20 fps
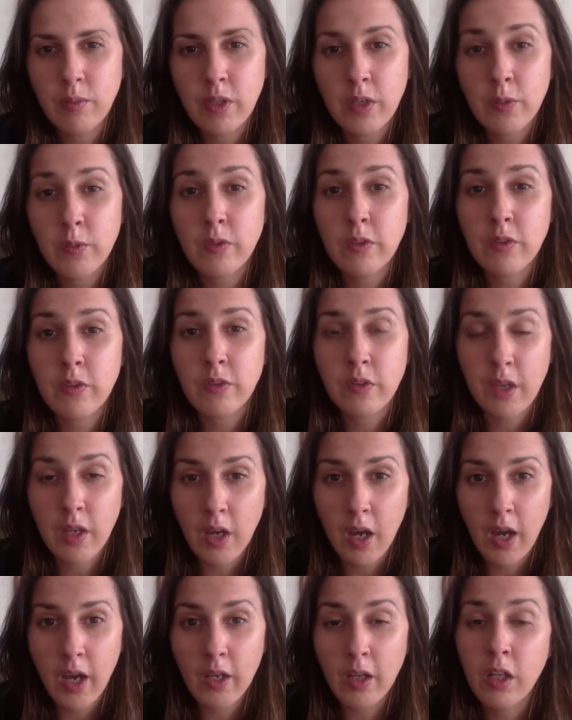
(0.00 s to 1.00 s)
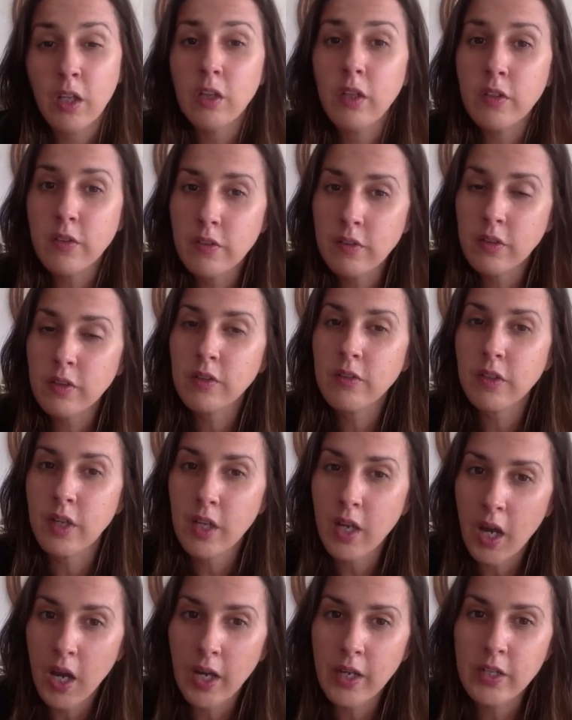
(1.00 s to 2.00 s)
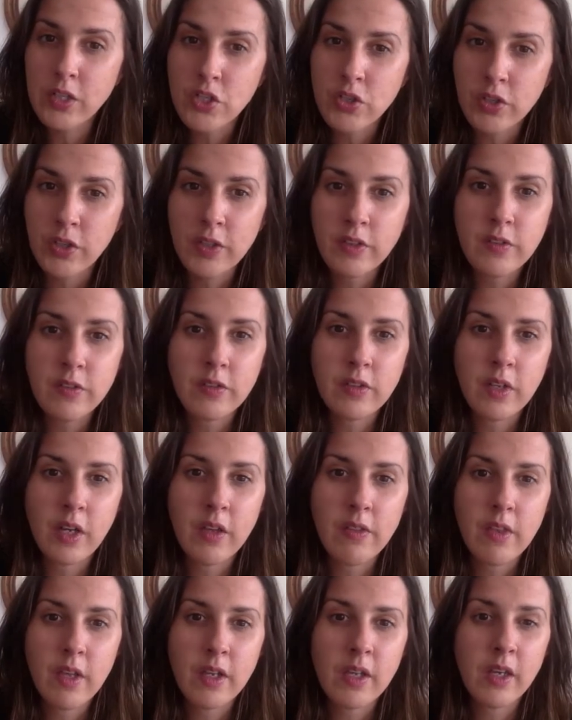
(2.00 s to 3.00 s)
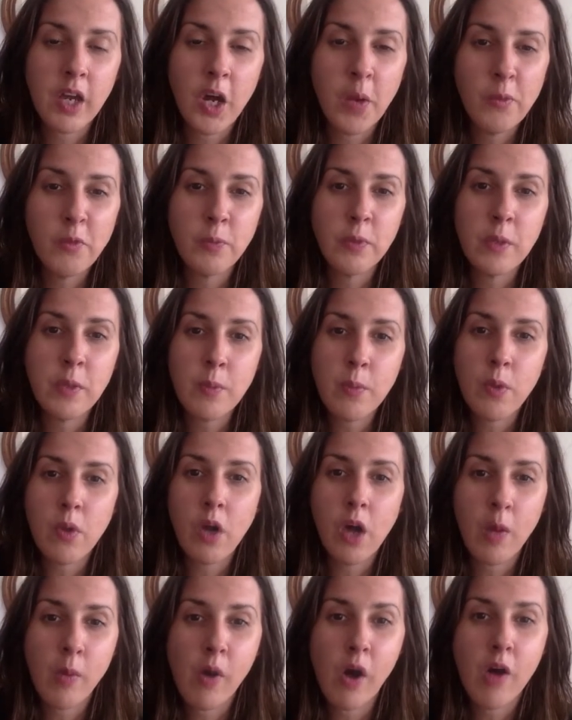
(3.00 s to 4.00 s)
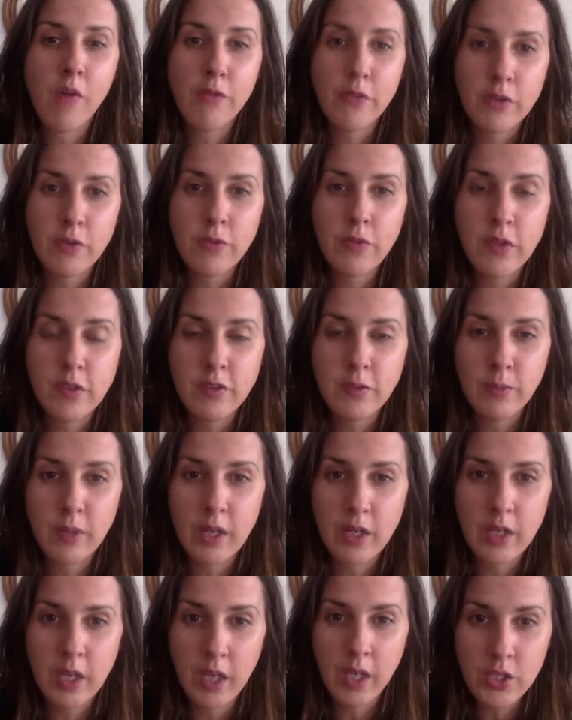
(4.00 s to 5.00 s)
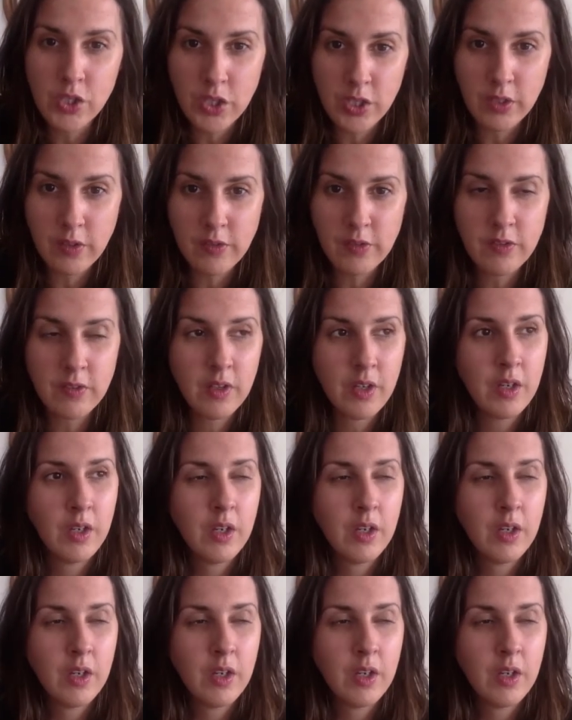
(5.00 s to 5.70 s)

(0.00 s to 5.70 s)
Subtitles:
He was a holistic psychiatrist, and that he helped people come off of these medications.